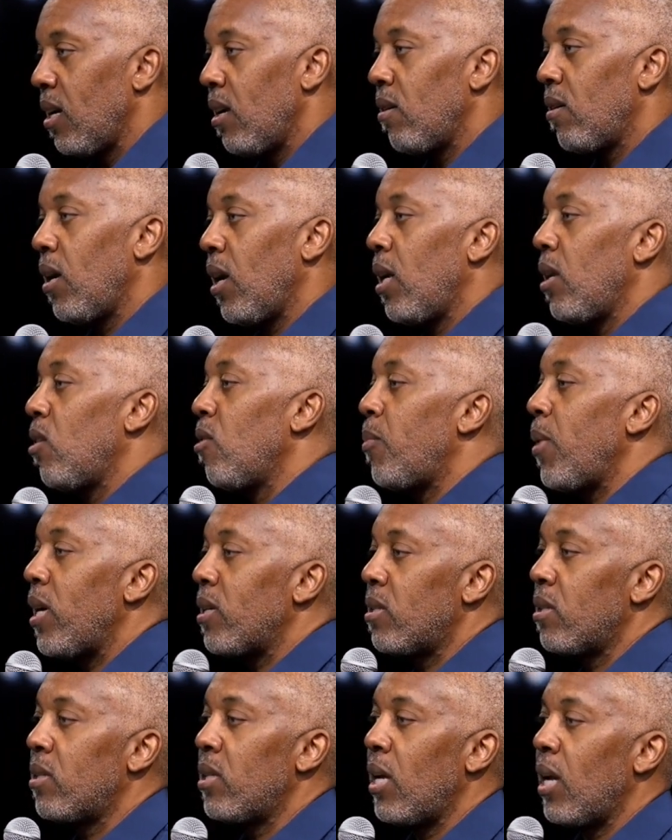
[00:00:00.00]
okay, I know
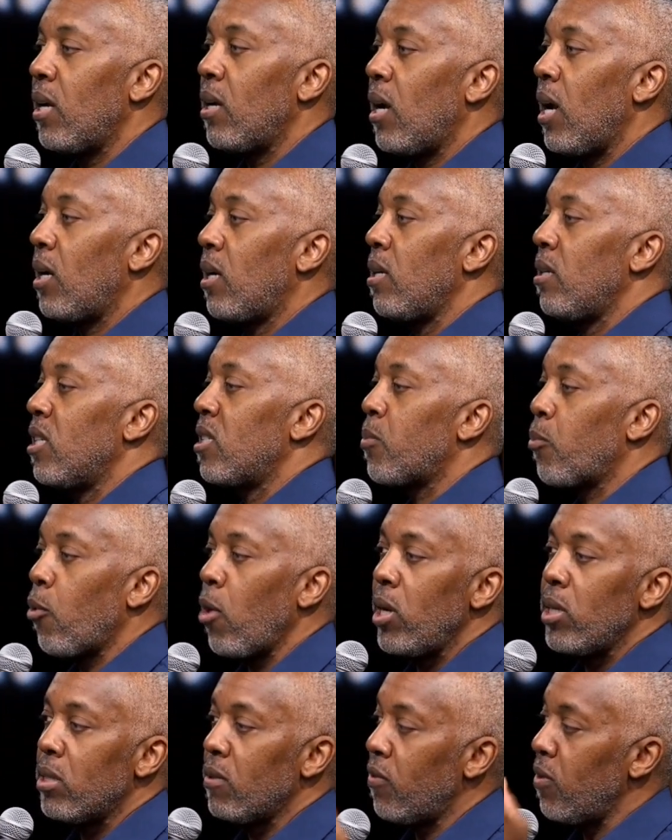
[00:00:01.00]
Pastor said I can just
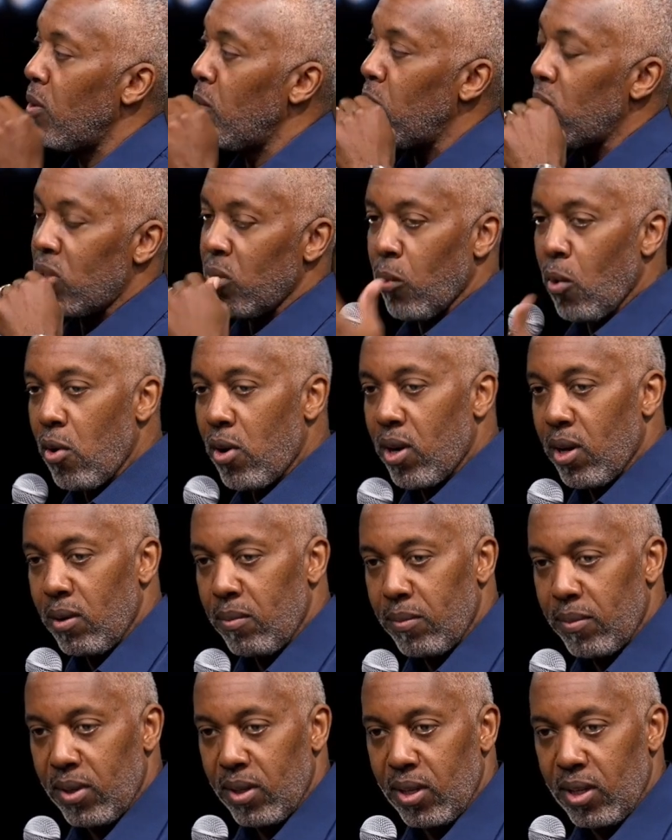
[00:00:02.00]
praise him for what's working,
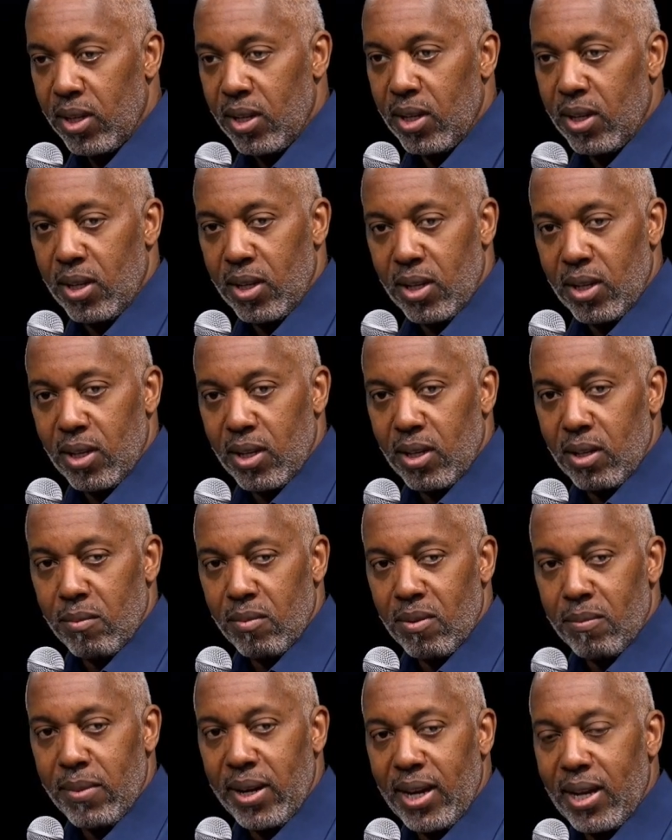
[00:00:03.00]

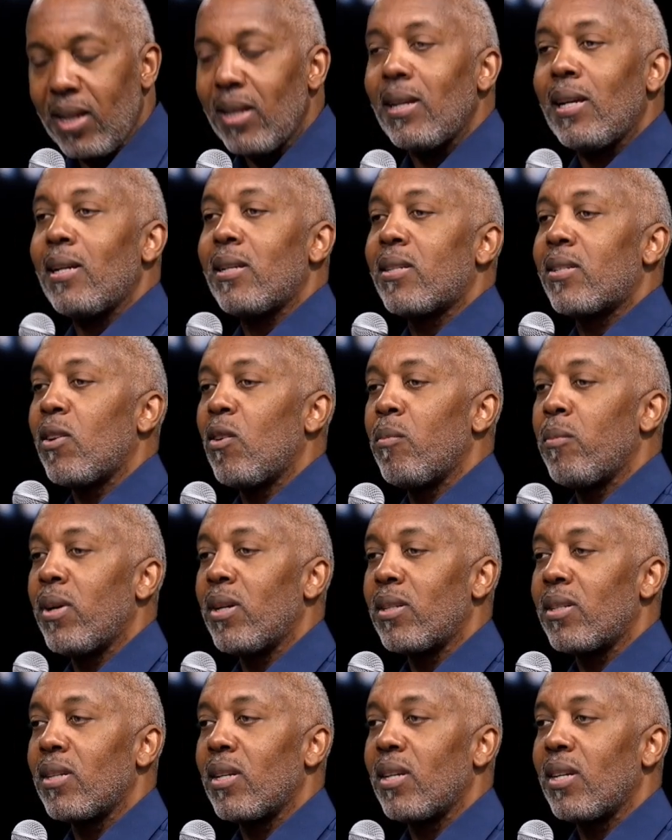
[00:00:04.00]
but man, it's so
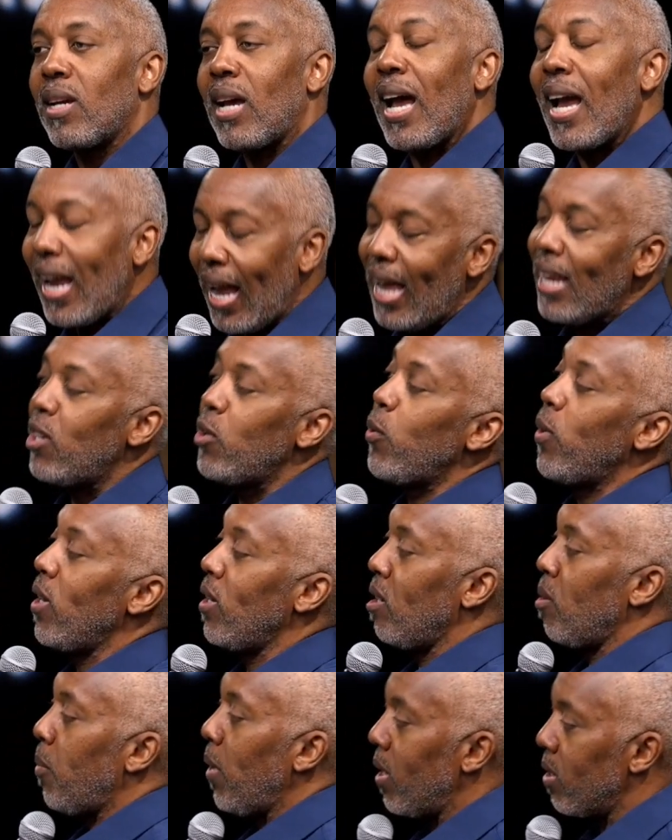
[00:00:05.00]
much. I do hear
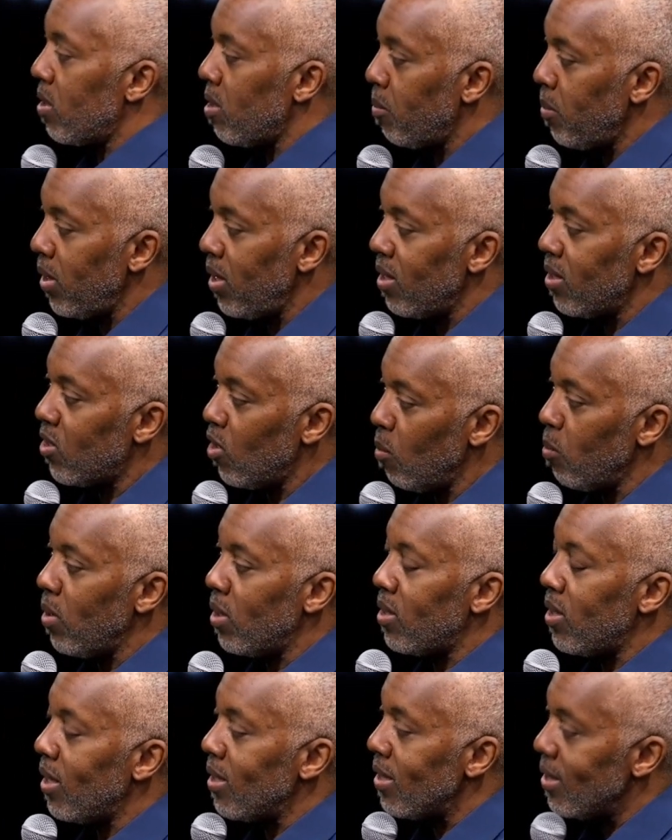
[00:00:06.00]
you, Pastor, but it's so
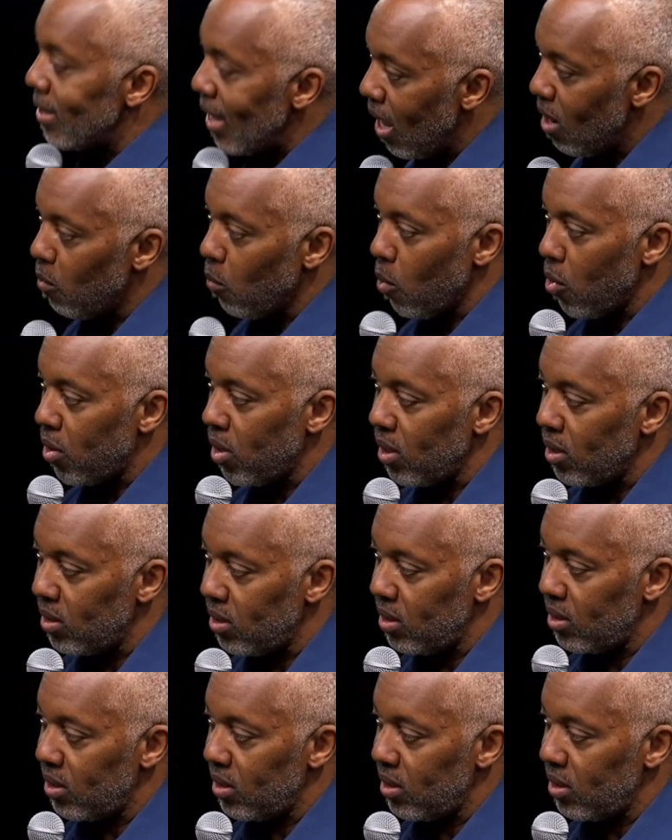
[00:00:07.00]
much that's not working.